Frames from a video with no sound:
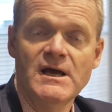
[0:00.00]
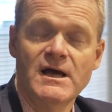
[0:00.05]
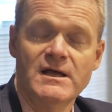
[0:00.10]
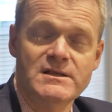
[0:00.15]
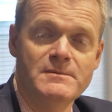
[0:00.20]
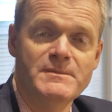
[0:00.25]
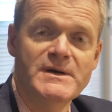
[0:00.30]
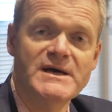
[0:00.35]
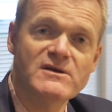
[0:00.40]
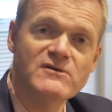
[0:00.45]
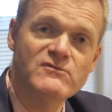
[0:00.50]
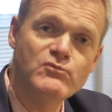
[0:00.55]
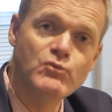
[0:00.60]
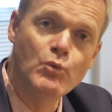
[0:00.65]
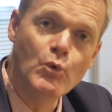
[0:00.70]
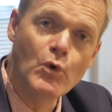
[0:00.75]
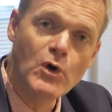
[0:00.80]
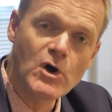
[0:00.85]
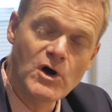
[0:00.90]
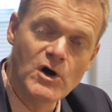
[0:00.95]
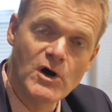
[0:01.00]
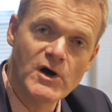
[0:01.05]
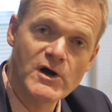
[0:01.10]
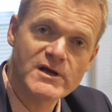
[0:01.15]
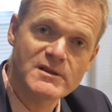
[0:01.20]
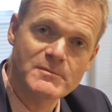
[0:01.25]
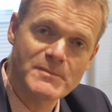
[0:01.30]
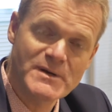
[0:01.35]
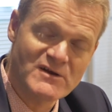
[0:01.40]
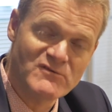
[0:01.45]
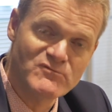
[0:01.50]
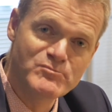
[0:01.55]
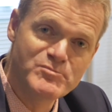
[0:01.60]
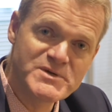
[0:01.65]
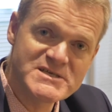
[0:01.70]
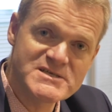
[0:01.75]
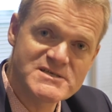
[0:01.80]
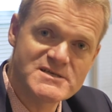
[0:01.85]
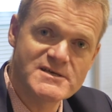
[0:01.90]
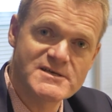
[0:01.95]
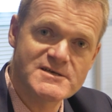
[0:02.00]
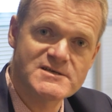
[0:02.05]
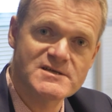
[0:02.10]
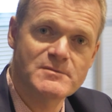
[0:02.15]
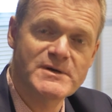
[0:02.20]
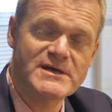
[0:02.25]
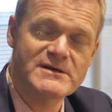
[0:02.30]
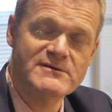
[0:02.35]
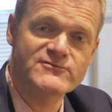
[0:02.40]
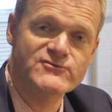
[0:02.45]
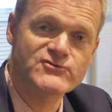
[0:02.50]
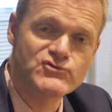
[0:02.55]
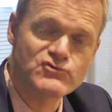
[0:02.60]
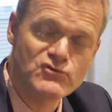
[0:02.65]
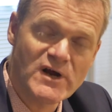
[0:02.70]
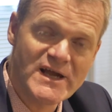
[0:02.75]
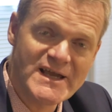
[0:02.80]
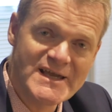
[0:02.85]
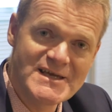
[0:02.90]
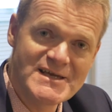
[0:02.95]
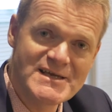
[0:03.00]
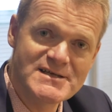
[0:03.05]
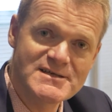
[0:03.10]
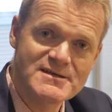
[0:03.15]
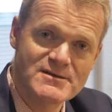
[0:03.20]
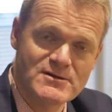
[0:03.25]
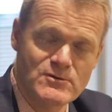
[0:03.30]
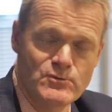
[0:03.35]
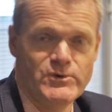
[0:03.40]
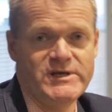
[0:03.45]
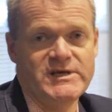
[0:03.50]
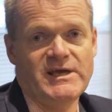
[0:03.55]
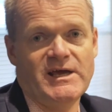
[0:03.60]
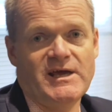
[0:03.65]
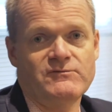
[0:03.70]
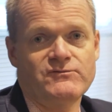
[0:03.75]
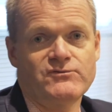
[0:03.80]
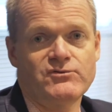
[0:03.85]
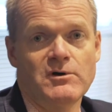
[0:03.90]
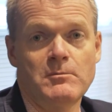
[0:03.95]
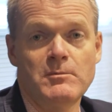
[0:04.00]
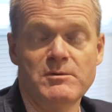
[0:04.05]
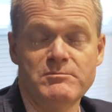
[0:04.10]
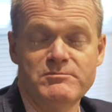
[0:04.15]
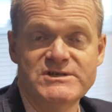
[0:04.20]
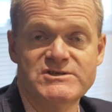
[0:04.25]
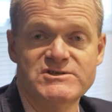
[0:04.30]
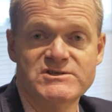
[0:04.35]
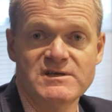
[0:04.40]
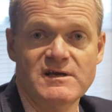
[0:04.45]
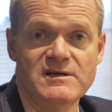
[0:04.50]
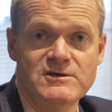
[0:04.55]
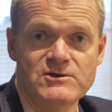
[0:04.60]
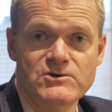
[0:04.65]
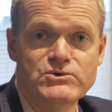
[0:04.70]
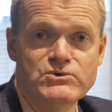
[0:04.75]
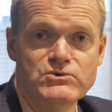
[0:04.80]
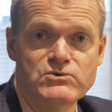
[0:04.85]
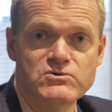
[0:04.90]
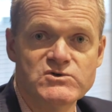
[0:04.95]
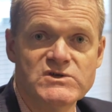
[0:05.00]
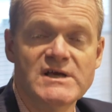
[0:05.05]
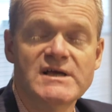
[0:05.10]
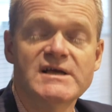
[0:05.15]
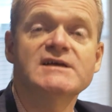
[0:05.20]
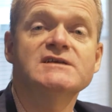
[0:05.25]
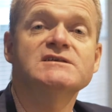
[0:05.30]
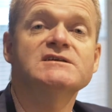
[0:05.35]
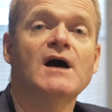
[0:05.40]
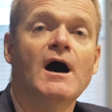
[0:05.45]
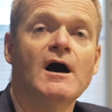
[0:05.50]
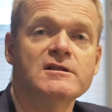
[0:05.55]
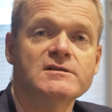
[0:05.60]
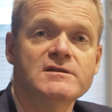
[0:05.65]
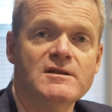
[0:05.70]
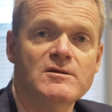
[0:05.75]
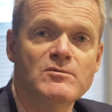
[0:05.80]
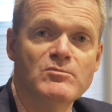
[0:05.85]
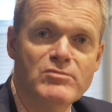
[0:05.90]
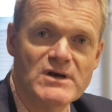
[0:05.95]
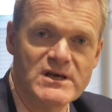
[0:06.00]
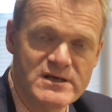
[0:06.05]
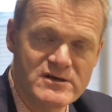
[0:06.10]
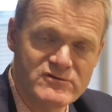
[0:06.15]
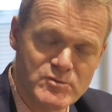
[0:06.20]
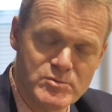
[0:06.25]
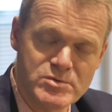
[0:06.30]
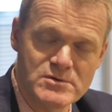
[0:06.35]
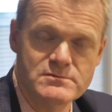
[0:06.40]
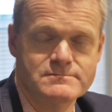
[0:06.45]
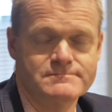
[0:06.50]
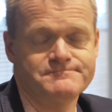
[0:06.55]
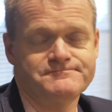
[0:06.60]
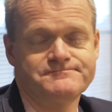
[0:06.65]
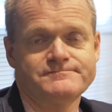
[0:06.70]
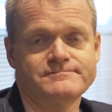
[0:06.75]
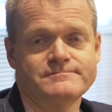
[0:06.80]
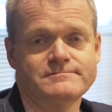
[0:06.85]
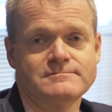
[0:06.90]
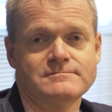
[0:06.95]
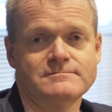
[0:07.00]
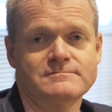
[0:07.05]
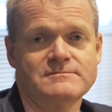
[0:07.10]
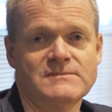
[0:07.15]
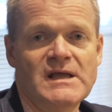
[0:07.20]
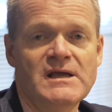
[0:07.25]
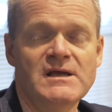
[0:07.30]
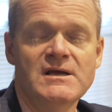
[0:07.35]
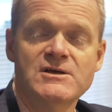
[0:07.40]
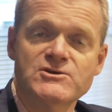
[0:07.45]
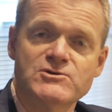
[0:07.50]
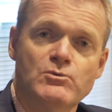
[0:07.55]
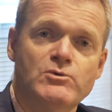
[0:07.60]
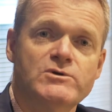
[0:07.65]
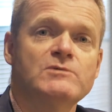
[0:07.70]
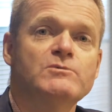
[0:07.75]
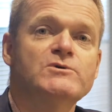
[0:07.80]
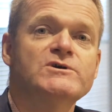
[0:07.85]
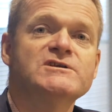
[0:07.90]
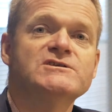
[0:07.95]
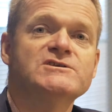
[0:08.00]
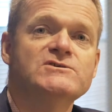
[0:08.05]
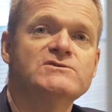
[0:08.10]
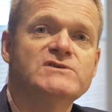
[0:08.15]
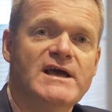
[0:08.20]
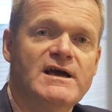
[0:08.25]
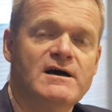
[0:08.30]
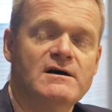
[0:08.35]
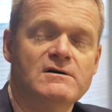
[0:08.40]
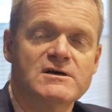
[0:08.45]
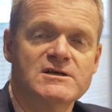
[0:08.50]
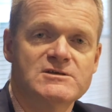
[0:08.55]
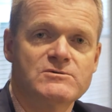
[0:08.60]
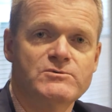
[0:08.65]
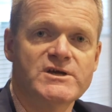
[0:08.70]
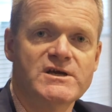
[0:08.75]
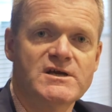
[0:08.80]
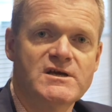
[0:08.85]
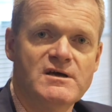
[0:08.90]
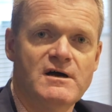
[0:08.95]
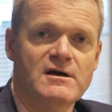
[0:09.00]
And the amount of work, the amount of business, the amount of trade that we get from mid-stay calls is unbelievable. So what I want to do now is I want to